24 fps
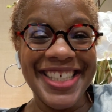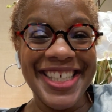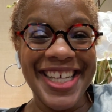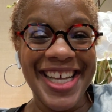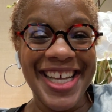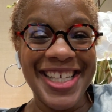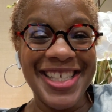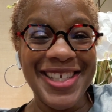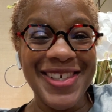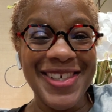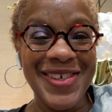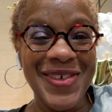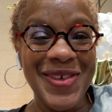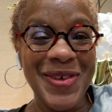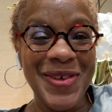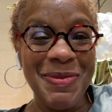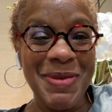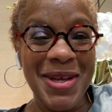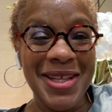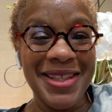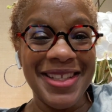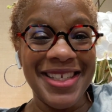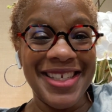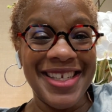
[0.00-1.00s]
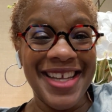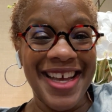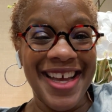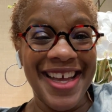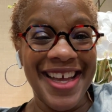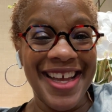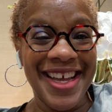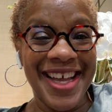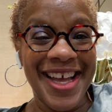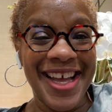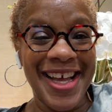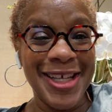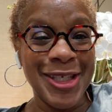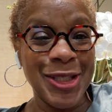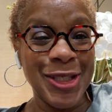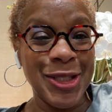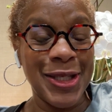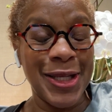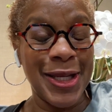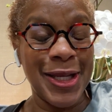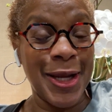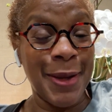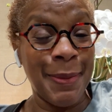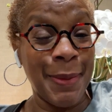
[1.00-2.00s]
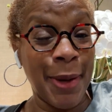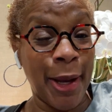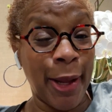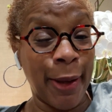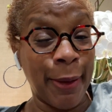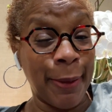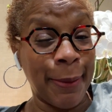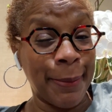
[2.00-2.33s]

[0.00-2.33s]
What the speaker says: I told her about the diet counseling. I'm like,